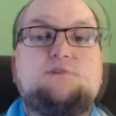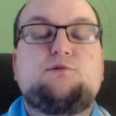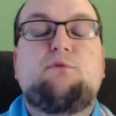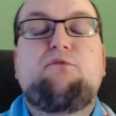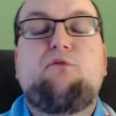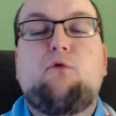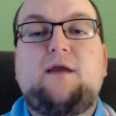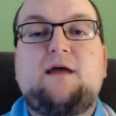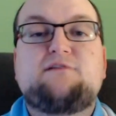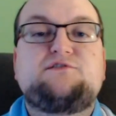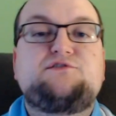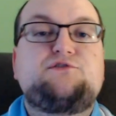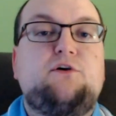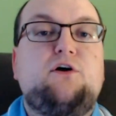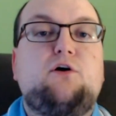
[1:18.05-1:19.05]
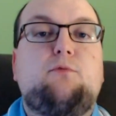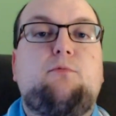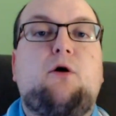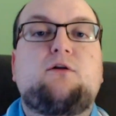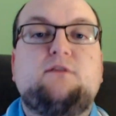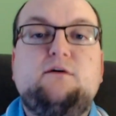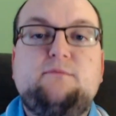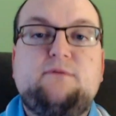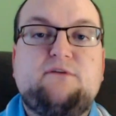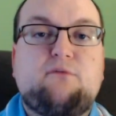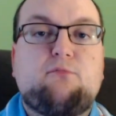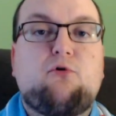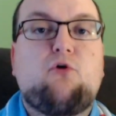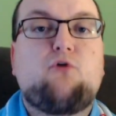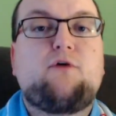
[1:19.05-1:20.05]
So before we get out to Toyota Park, a little bit of
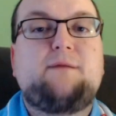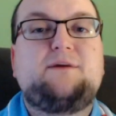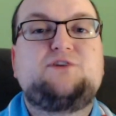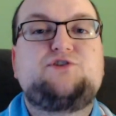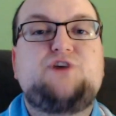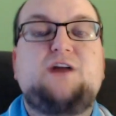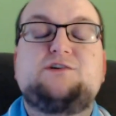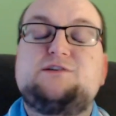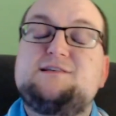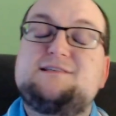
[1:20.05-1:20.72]
a programming change.